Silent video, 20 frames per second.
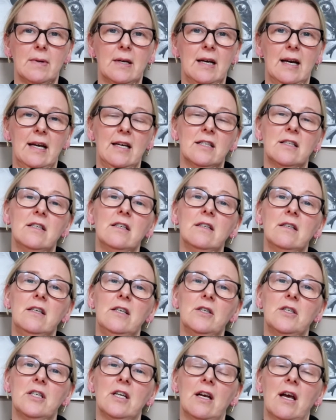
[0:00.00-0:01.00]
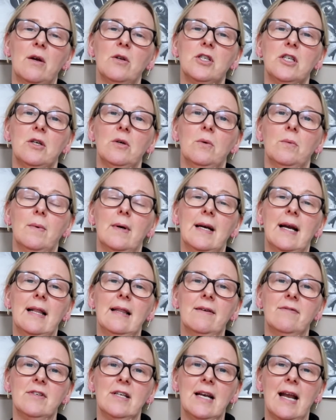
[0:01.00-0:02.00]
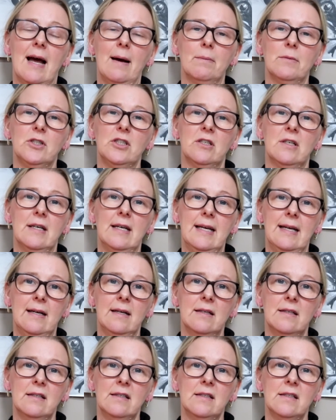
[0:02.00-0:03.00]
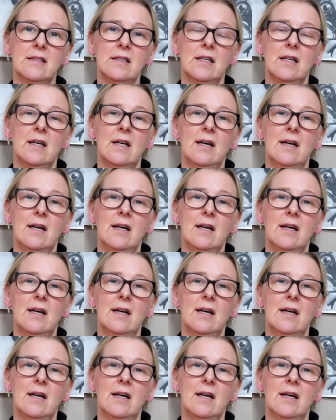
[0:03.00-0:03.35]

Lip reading: that I used to go to when I lived in Hampshire in England.